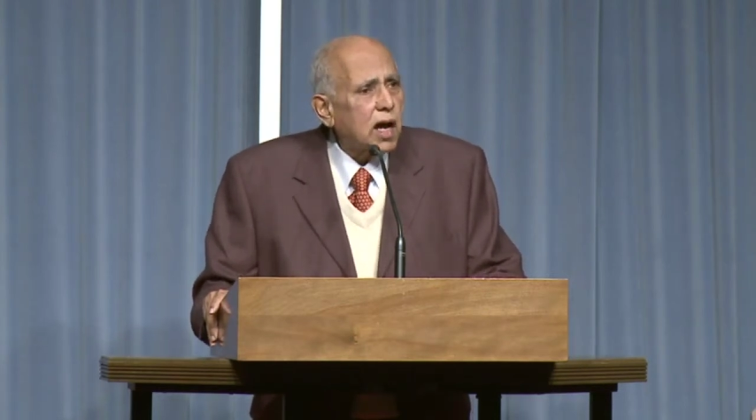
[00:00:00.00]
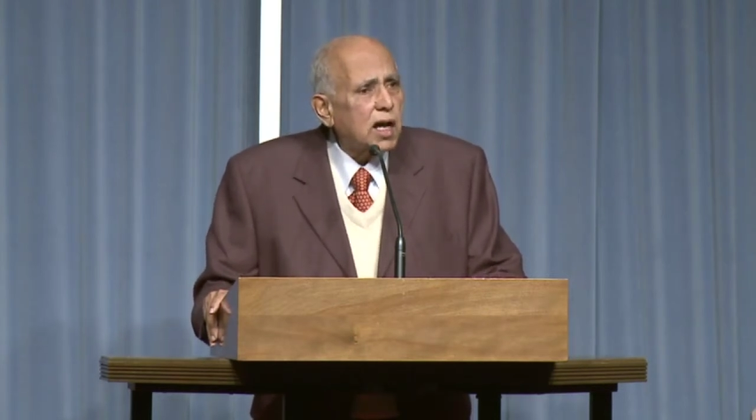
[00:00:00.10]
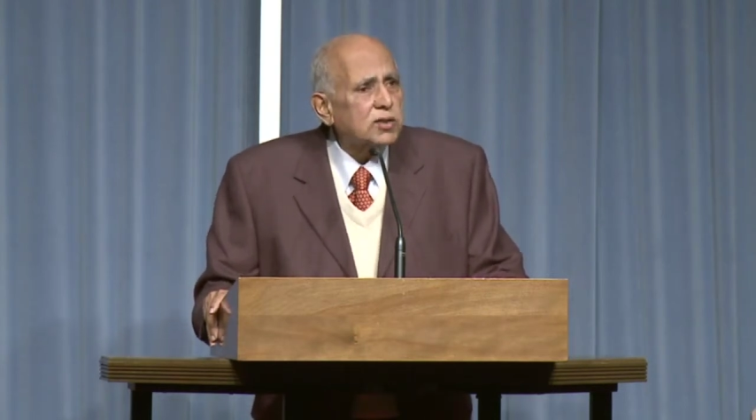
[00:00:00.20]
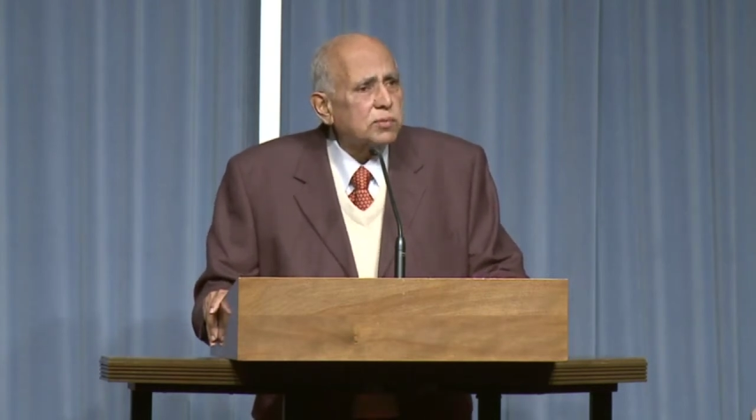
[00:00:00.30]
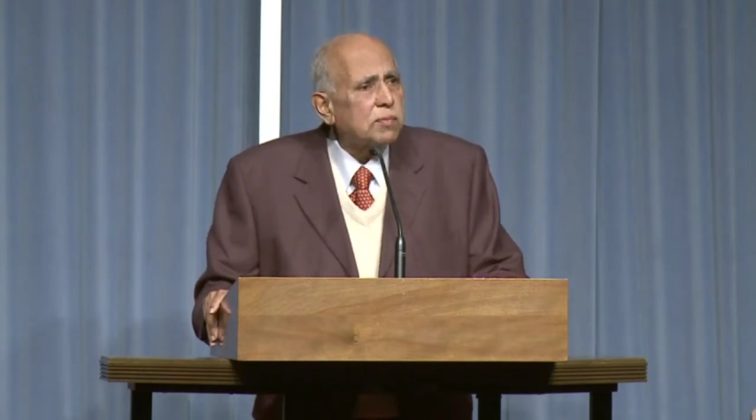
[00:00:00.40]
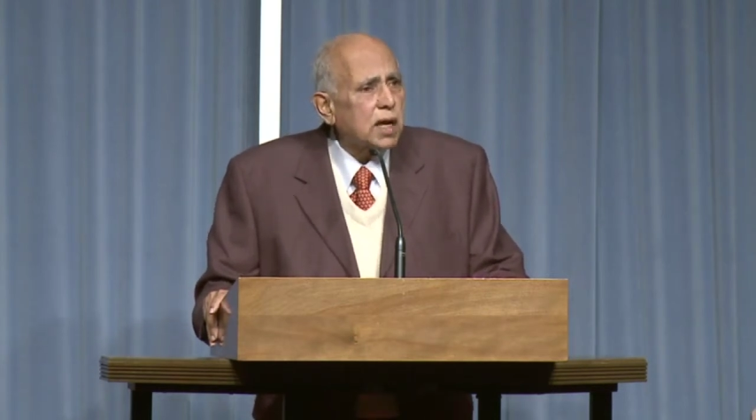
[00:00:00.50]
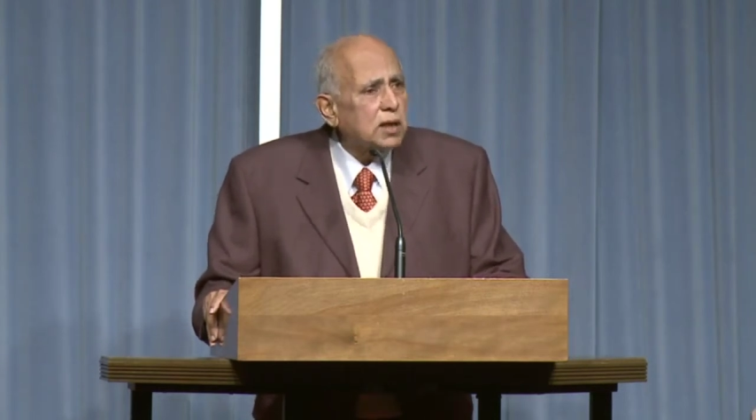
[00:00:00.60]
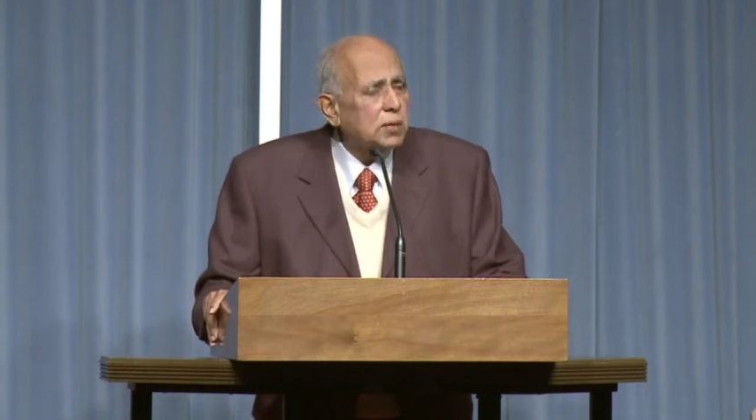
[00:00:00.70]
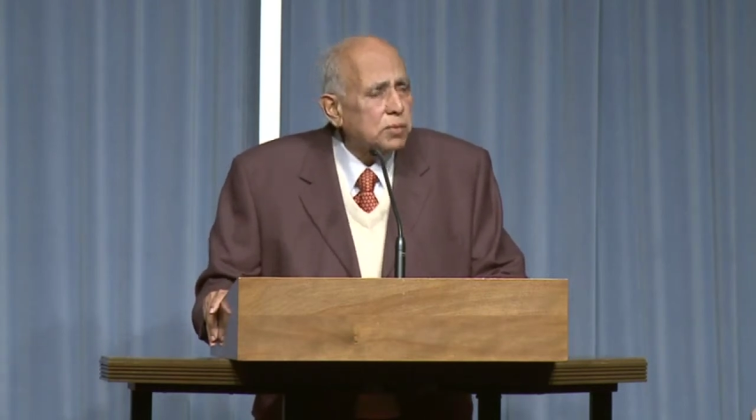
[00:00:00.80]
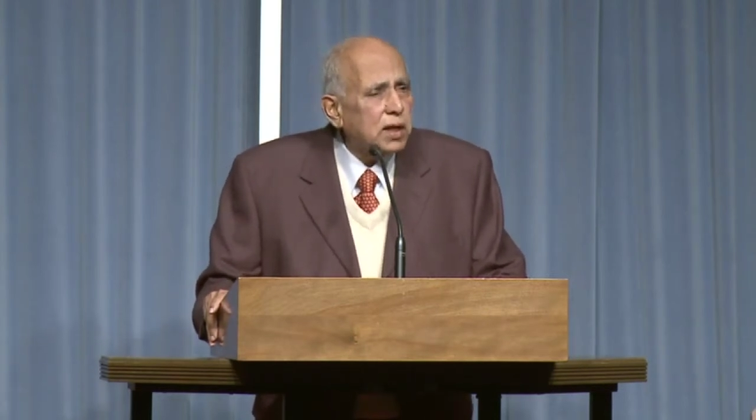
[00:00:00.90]
as
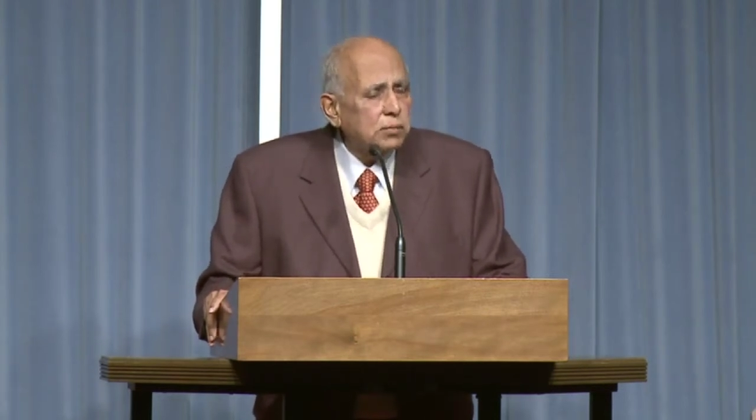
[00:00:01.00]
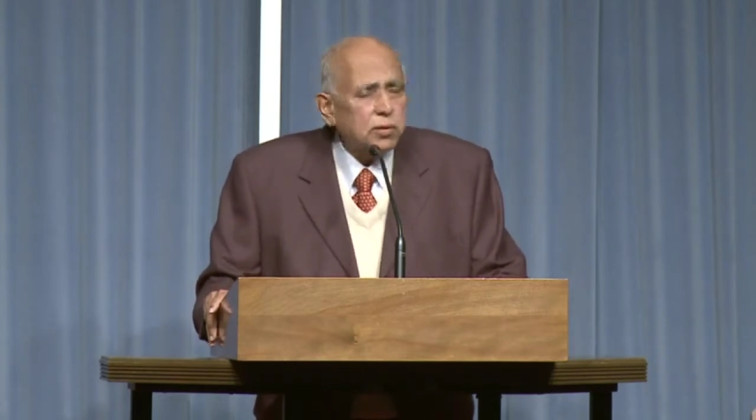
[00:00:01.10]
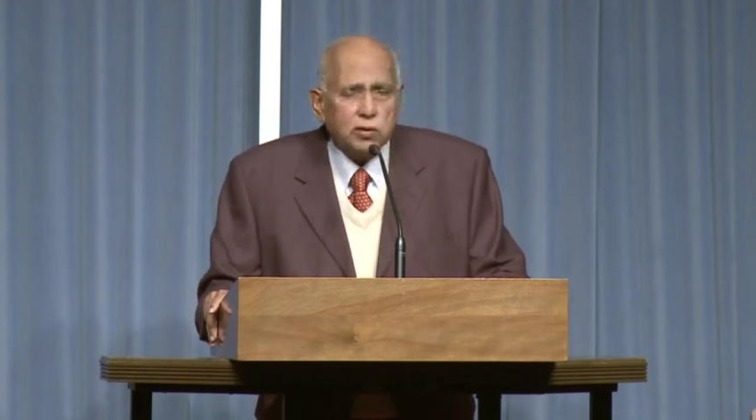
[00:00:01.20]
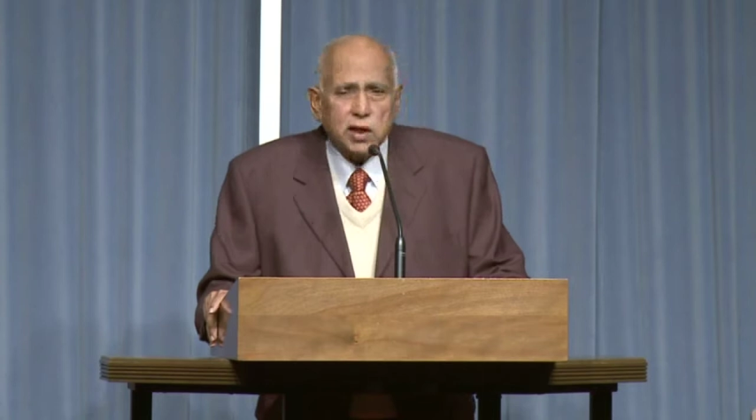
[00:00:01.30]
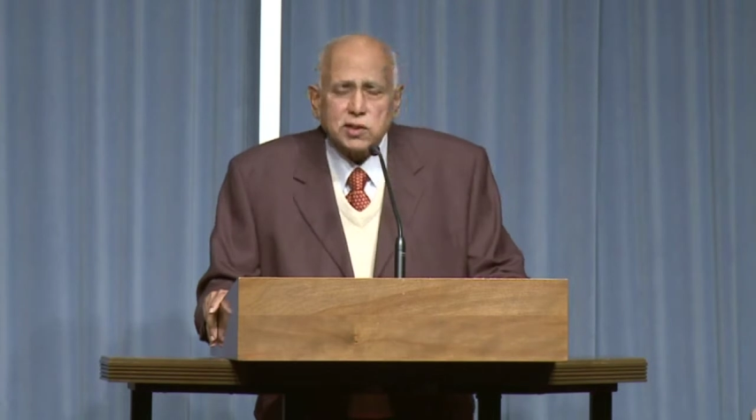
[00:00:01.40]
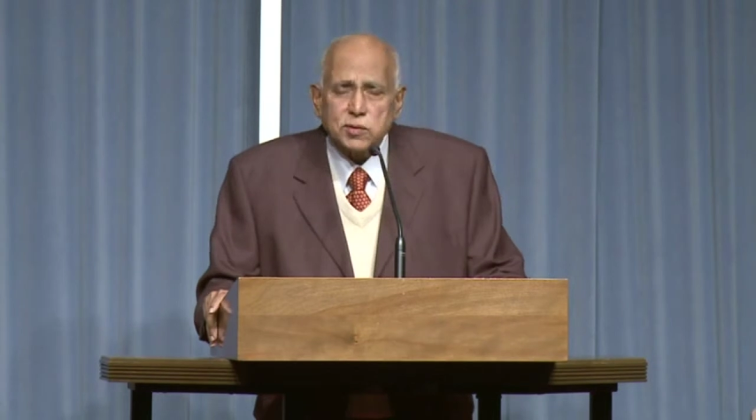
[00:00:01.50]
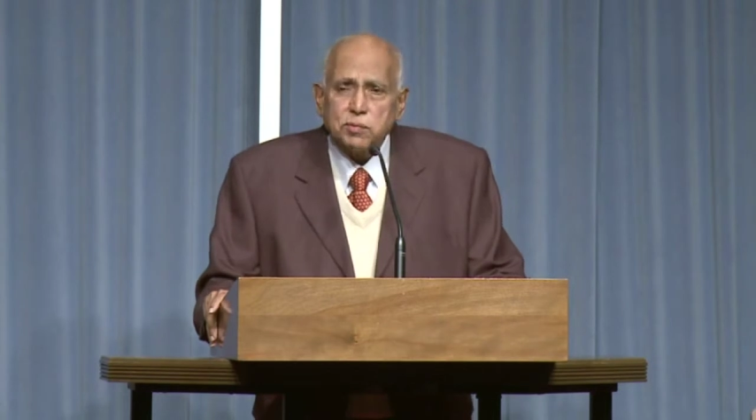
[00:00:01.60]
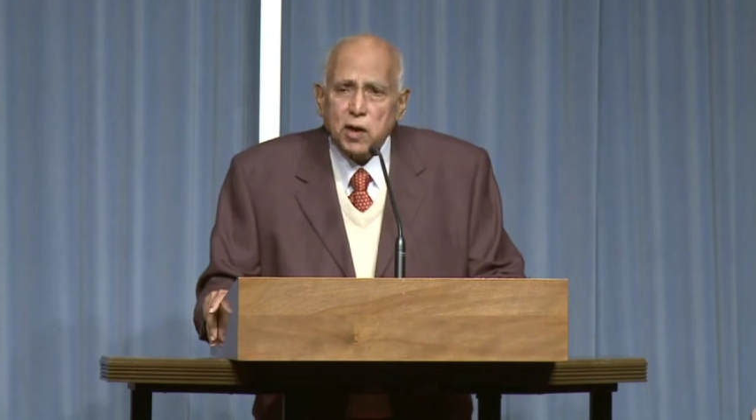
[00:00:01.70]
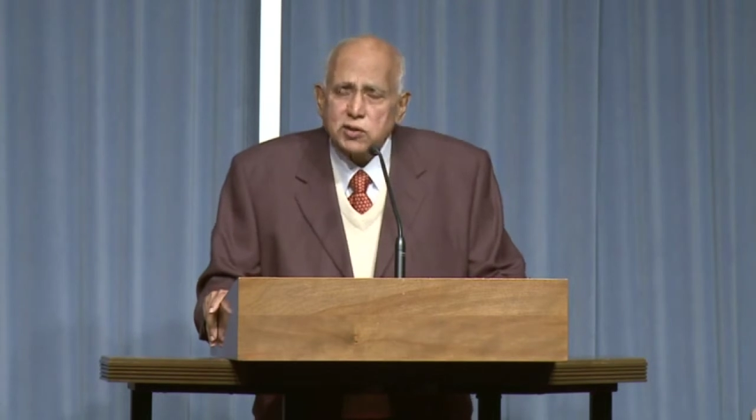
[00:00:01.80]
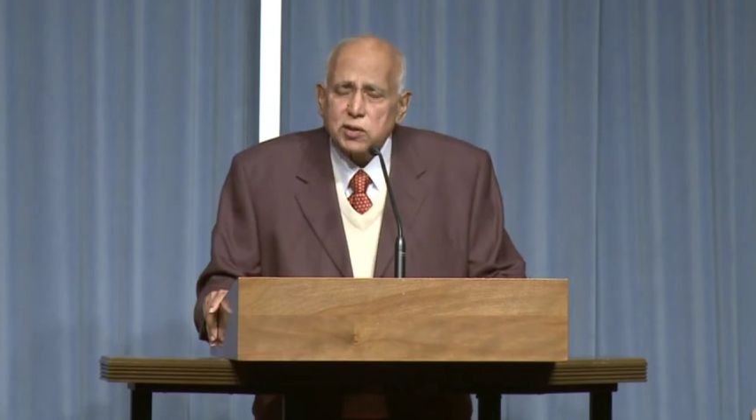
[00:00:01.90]
many people as
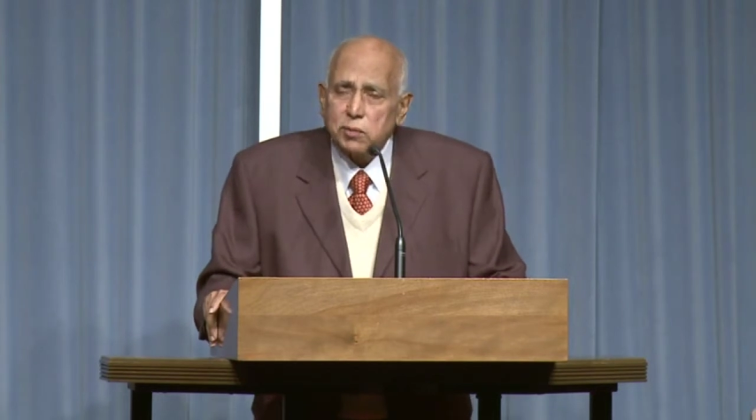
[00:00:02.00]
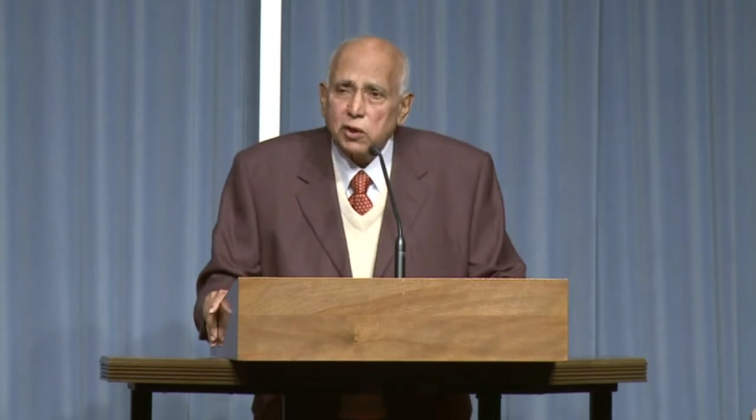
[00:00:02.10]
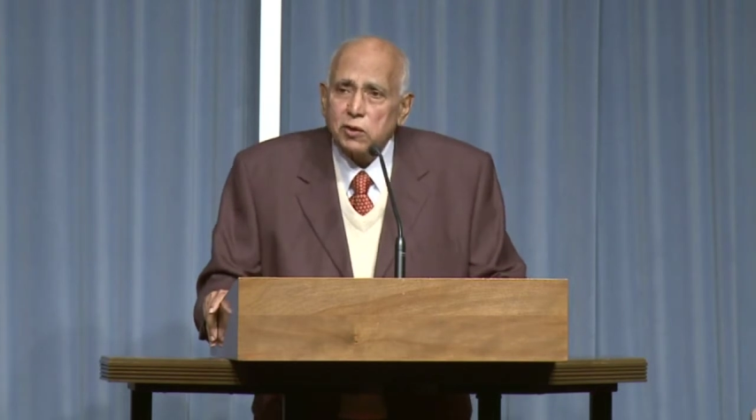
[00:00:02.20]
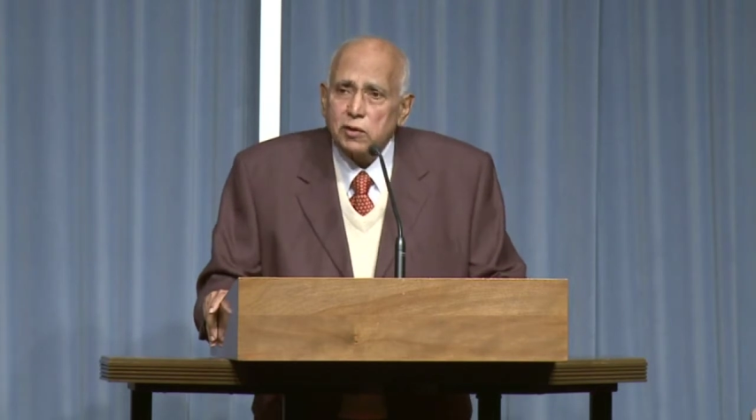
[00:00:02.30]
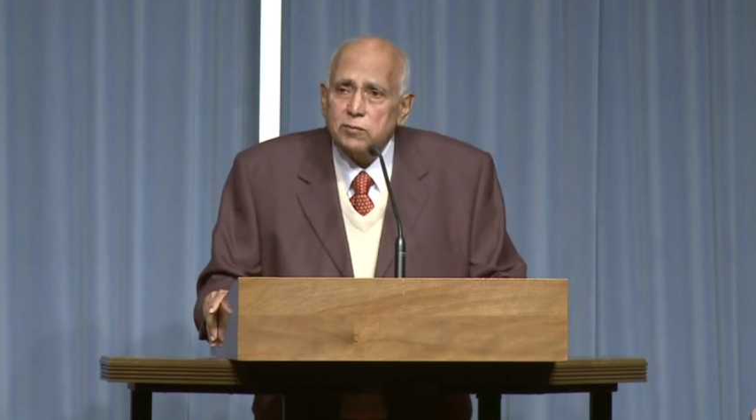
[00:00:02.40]
possible.